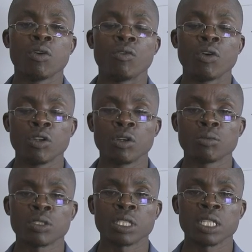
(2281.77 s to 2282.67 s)

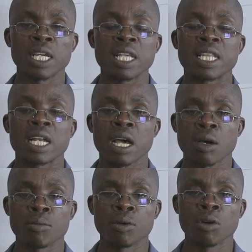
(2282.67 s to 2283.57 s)
volumes in the
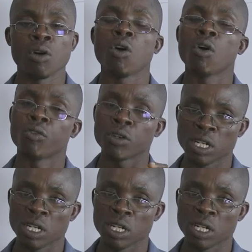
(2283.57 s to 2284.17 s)
lab of